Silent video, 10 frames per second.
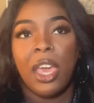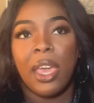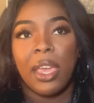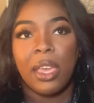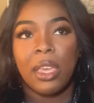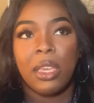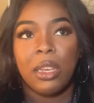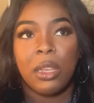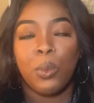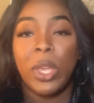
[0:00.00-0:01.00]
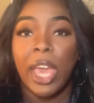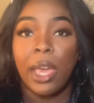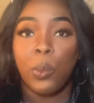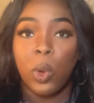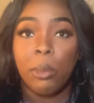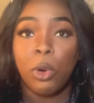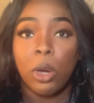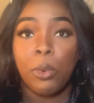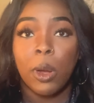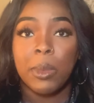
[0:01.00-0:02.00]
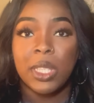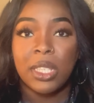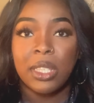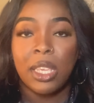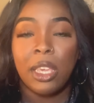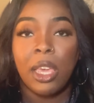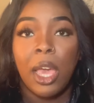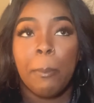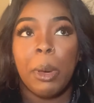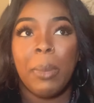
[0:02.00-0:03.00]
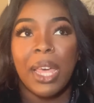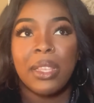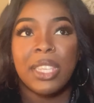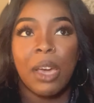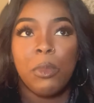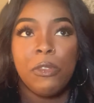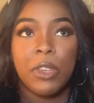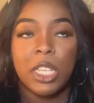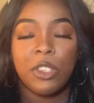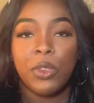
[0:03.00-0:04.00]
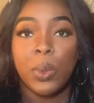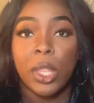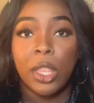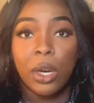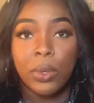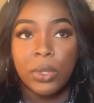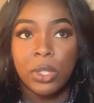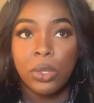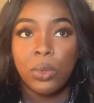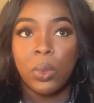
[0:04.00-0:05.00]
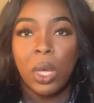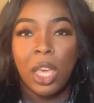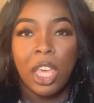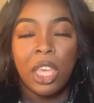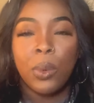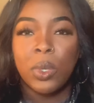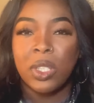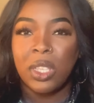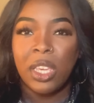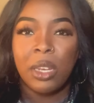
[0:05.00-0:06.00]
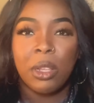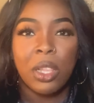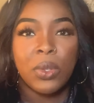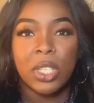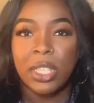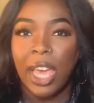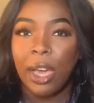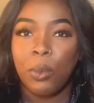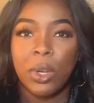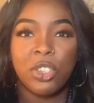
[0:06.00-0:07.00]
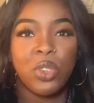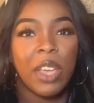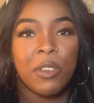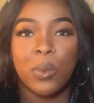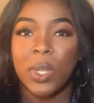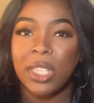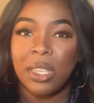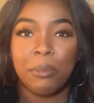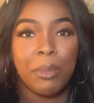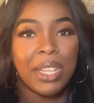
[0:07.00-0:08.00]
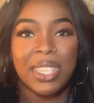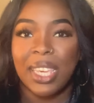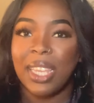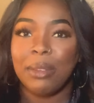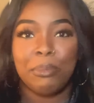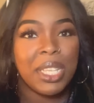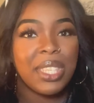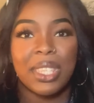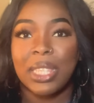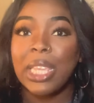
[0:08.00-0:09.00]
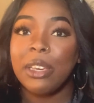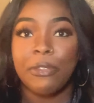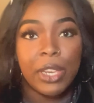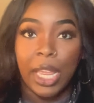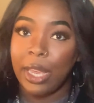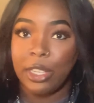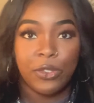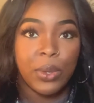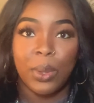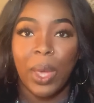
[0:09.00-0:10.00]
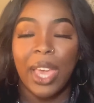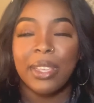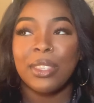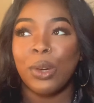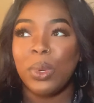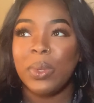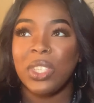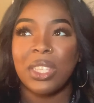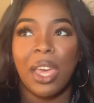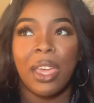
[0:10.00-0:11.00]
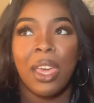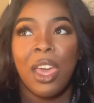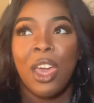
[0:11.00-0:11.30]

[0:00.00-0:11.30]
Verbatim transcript: And we had one more apartment to see. But by the time we finished viewing those two, it was getting close to time where traffic was about to get a bit stiff in Nashville, okay? So we was just like,